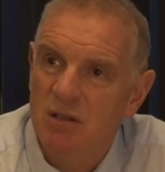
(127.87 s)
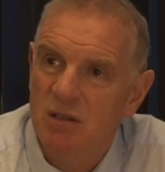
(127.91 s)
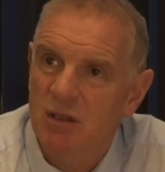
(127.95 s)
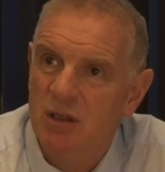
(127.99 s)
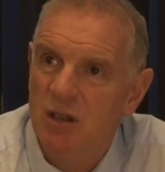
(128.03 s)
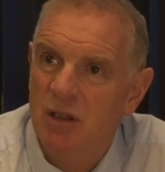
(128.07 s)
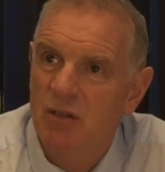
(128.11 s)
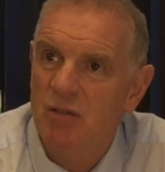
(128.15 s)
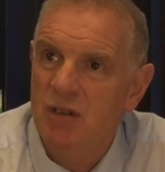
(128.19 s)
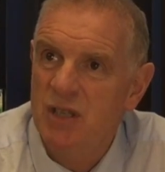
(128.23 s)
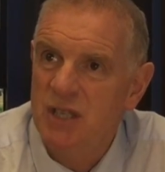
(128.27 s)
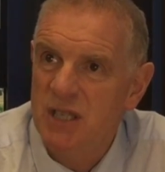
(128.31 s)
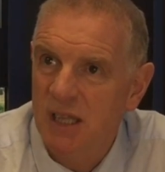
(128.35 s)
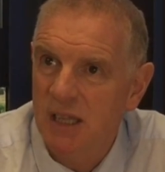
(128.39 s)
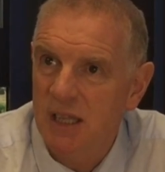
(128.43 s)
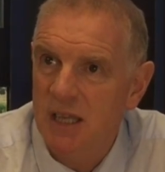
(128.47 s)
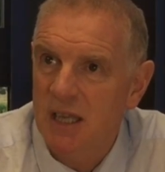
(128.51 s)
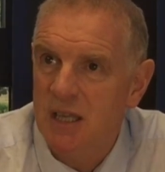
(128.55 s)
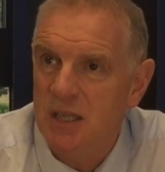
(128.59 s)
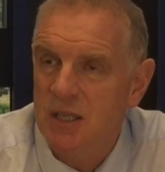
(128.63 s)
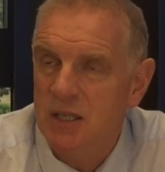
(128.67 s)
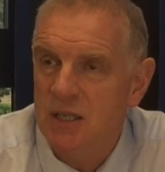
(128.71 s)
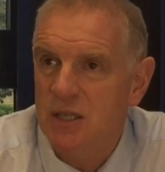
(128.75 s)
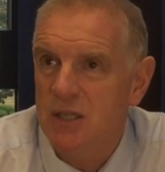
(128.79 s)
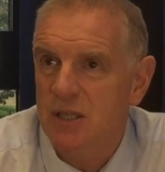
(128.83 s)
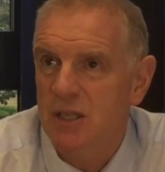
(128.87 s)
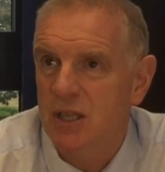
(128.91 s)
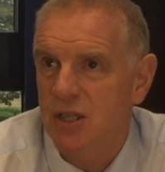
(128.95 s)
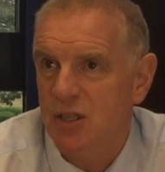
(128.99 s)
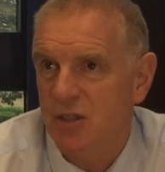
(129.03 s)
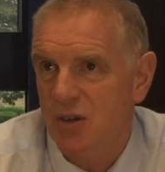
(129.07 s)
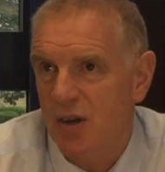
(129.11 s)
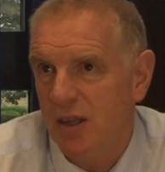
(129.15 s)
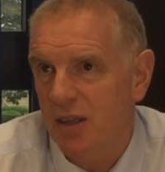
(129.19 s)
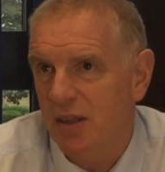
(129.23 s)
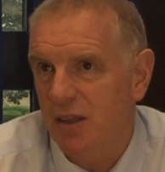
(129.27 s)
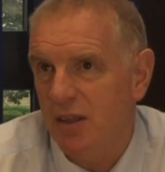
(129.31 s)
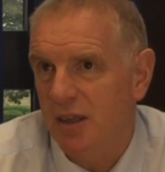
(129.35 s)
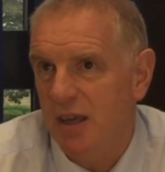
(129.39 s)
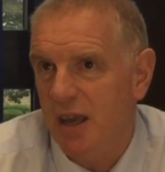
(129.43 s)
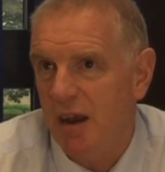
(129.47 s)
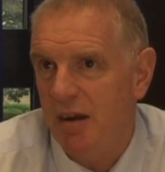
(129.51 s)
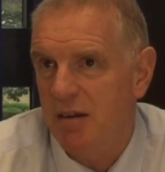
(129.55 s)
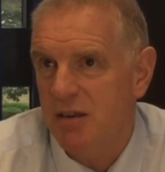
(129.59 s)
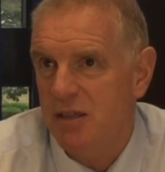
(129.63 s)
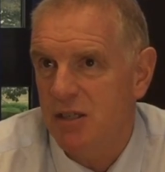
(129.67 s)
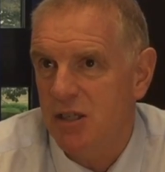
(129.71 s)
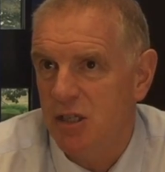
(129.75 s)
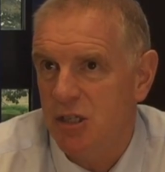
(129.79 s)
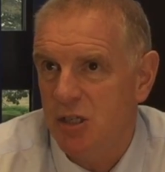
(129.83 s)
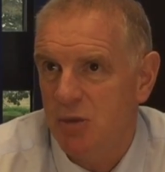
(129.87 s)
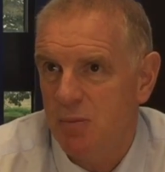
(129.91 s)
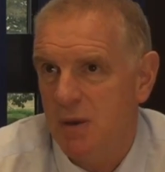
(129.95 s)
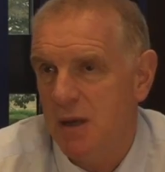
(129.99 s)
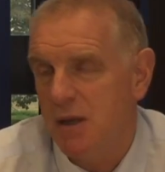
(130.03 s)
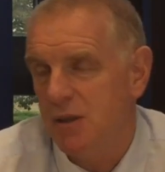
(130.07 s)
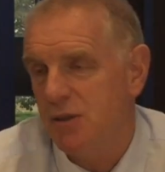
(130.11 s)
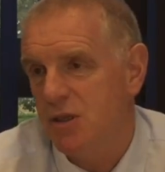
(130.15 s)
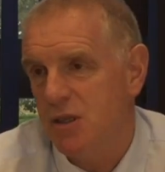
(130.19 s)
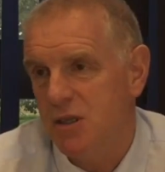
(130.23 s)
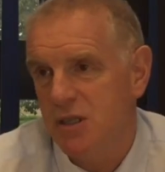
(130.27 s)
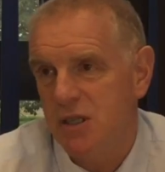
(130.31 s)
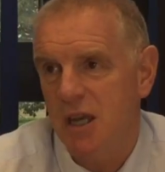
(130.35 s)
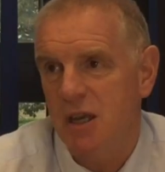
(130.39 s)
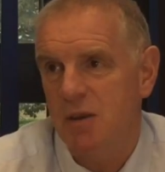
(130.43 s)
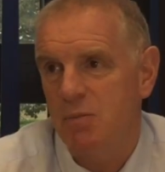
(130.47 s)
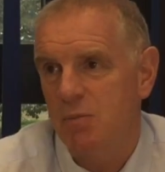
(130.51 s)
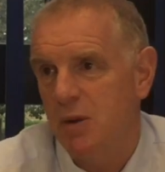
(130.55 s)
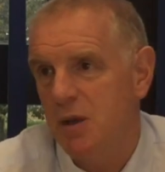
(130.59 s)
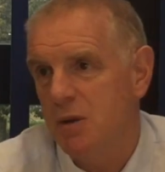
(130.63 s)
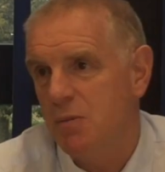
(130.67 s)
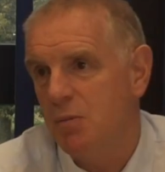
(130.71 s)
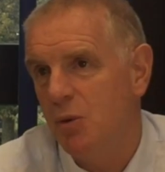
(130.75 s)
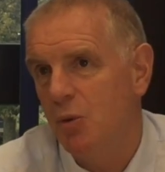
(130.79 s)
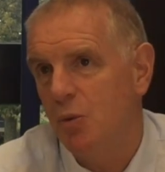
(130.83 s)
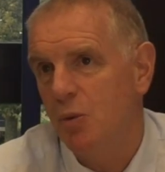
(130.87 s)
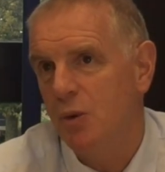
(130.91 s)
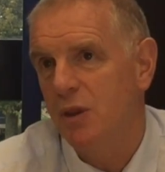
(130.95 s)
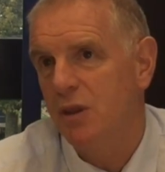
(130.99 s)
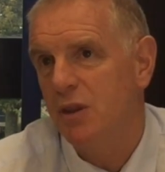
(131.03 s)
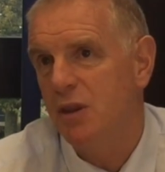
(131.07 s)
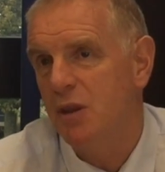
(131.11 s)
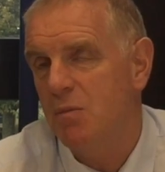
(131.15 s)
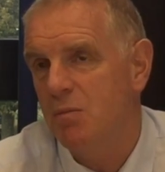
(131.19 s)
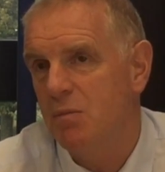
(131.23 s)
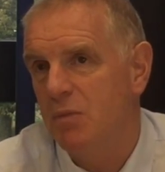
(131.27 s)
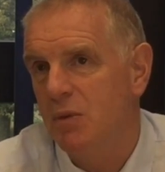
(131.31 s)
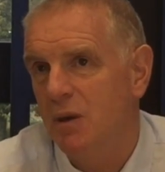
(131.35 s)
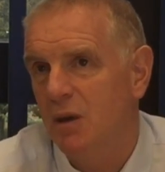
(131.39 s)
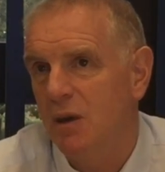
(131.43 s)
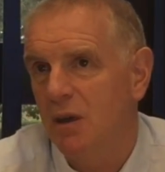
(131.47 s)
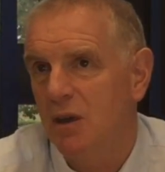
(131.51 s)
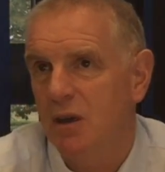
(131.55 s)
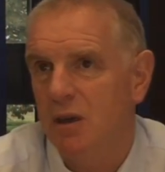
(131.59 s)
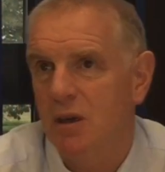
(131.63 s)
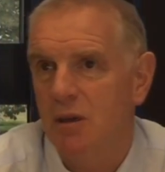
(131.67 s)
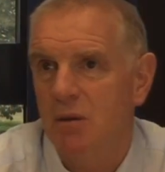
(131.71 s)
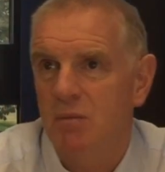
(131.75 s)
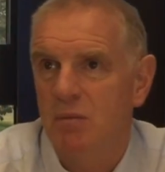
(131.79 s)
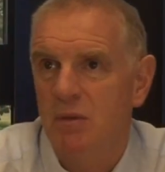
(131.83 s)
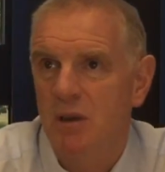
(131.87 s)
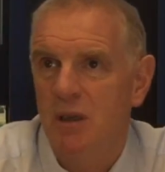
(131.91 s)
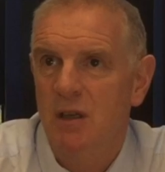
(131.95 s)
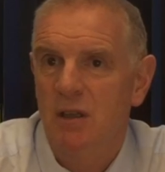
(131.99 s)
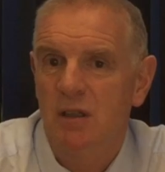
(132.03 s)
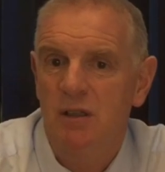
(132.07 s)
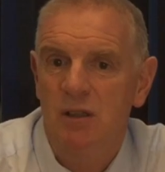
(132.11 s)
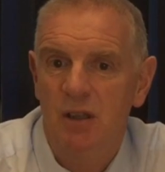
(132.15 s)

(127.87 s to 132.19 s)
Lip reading: the resilience, the strength of character to be able to take people with them.